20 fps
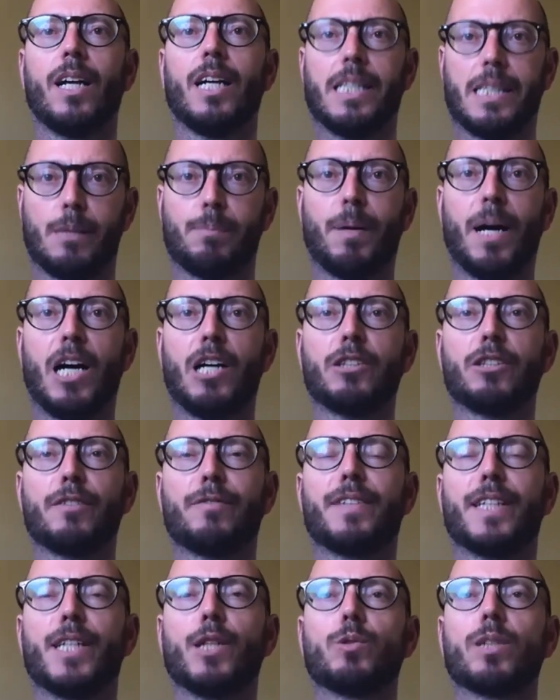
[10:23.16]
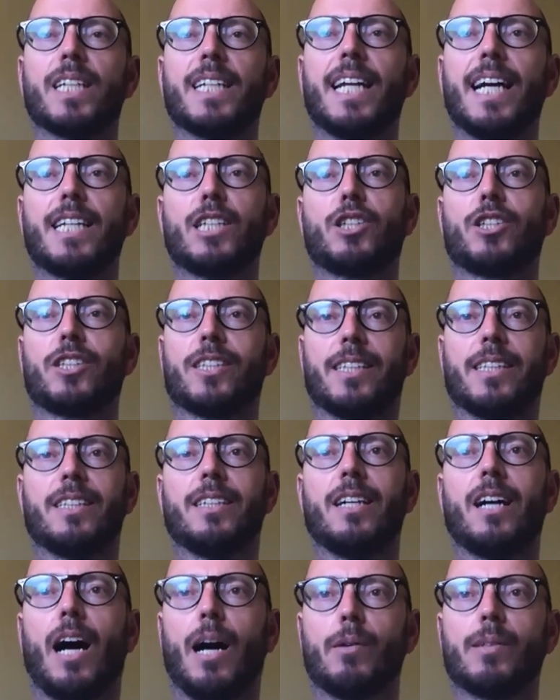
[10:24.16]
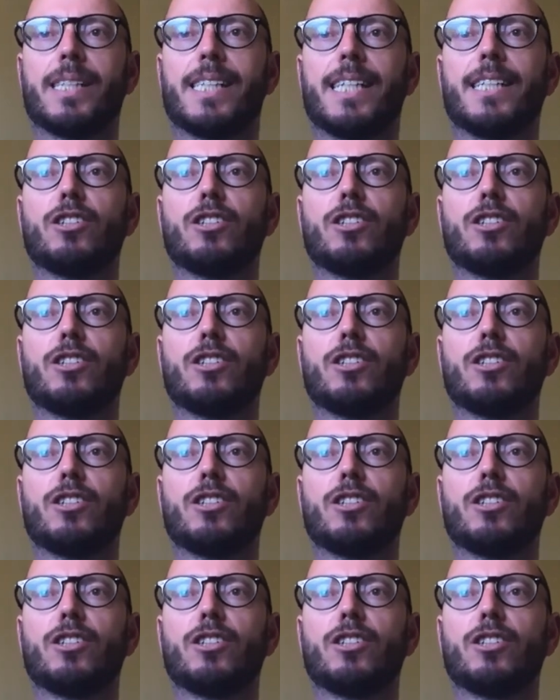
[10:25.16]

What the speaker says: As part of the ordination, I was